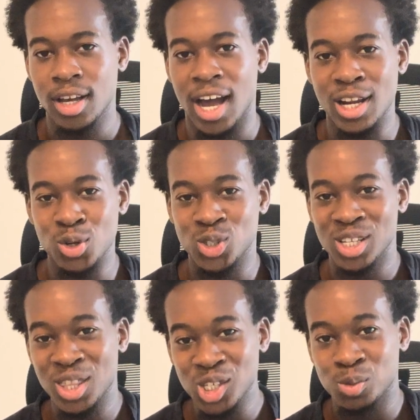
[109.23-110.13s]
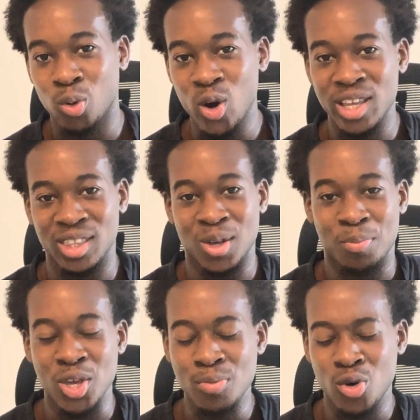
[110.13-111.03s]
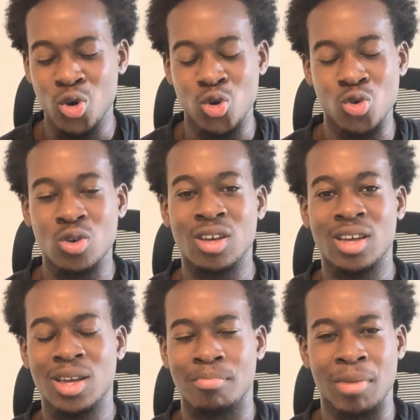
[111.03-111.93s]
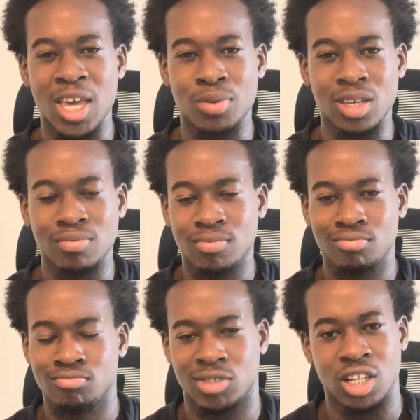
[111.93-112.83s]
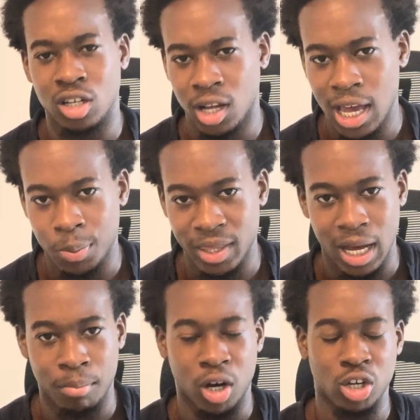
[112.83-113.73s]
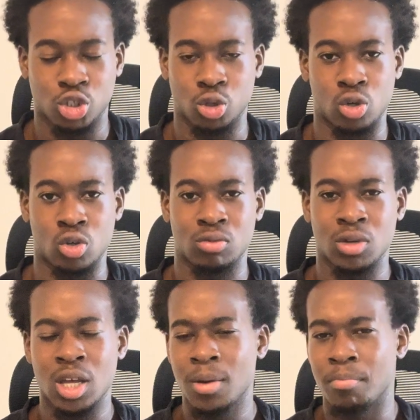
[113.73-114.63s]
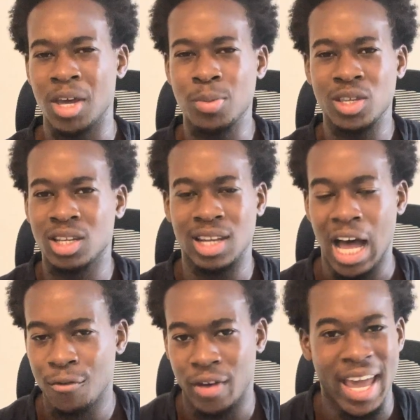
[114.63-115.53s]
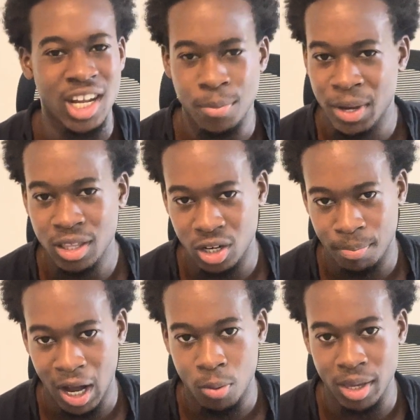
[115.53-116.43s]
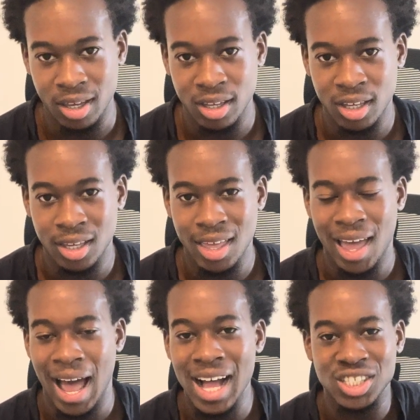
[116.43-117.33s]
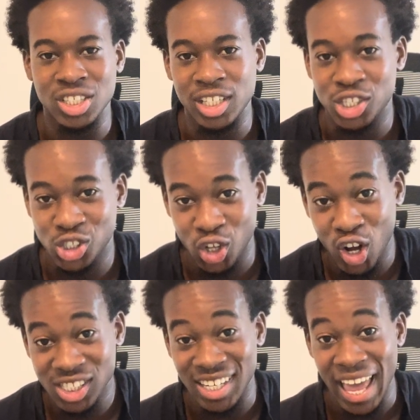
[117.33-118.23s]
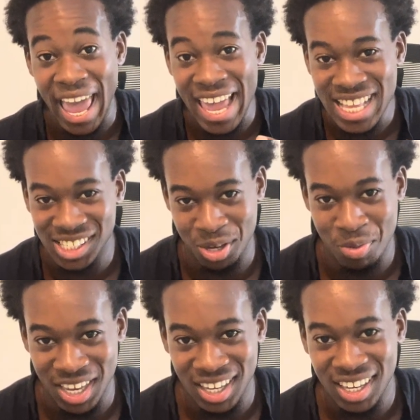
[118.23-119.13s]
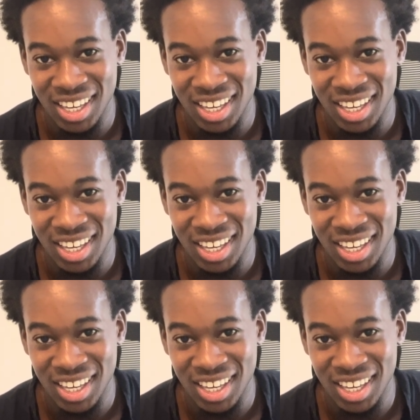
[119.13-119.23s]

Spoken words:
And it was at this point that people who maybe didn't like me that much, or maybe didn't have any opinion about me, actually started hating me.